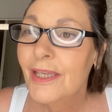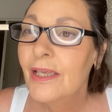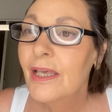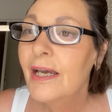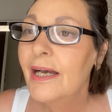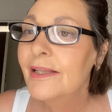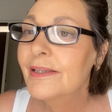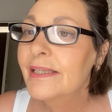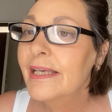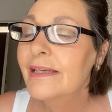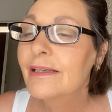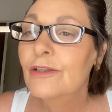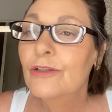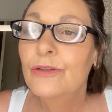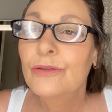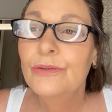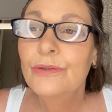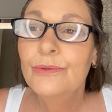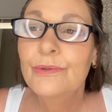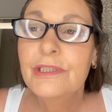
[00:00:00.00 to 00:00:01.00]
Aren't they
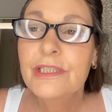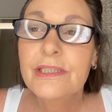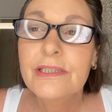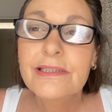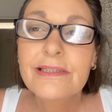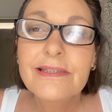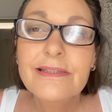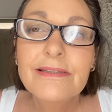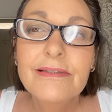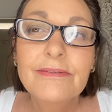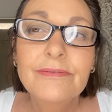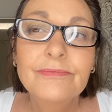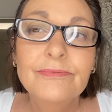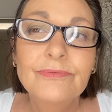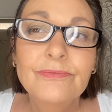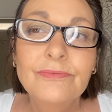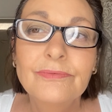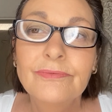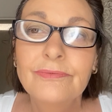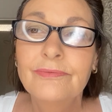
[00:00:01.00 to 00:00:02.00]
gorgeous?
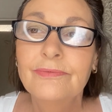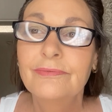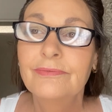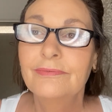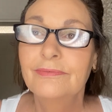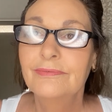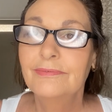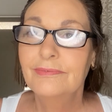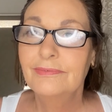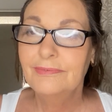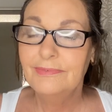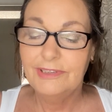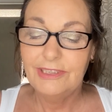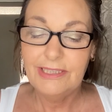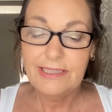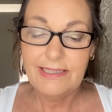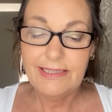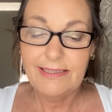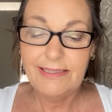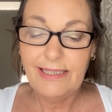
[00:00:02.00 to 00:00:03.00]

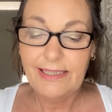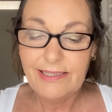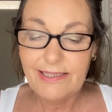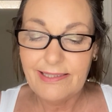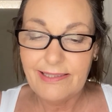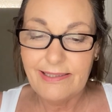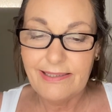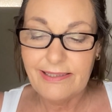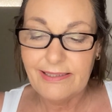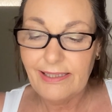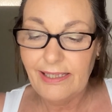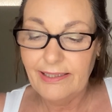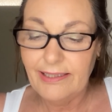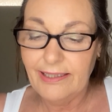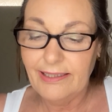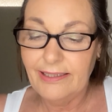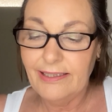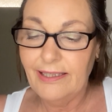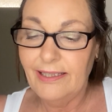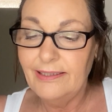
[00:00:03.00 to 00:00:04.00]
Just such
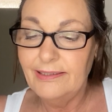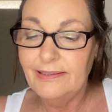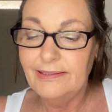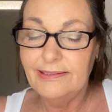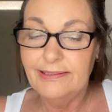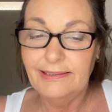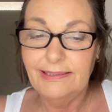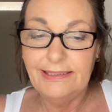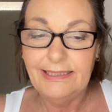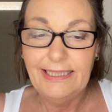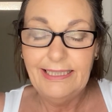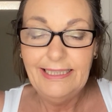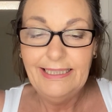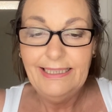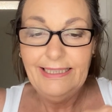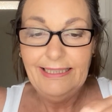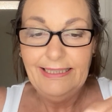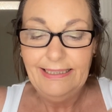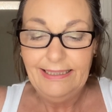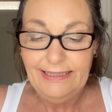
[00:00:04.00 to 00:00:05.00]
stunning colours.
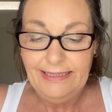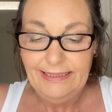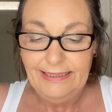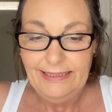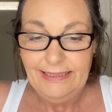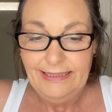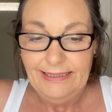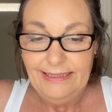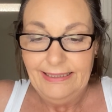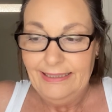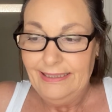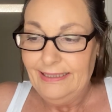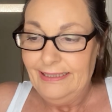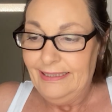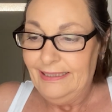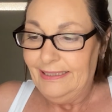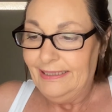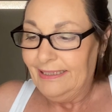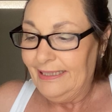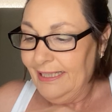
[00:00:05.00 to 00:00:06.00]

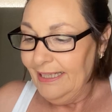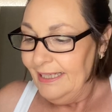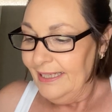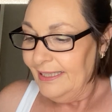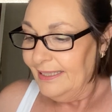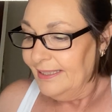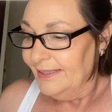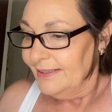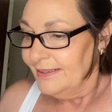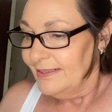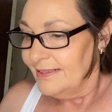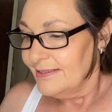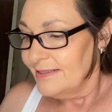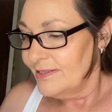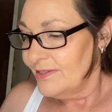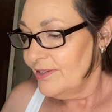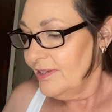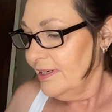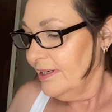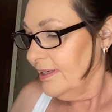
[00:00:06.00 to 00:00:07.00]
Okay, let's
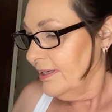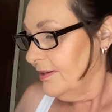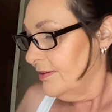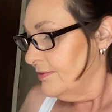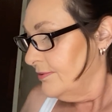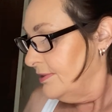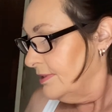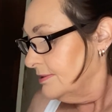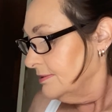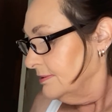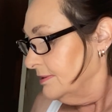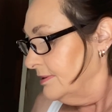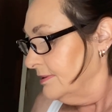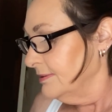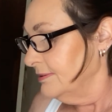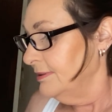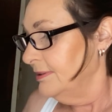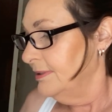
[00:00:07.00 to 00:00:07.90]
try to get a wriggle on.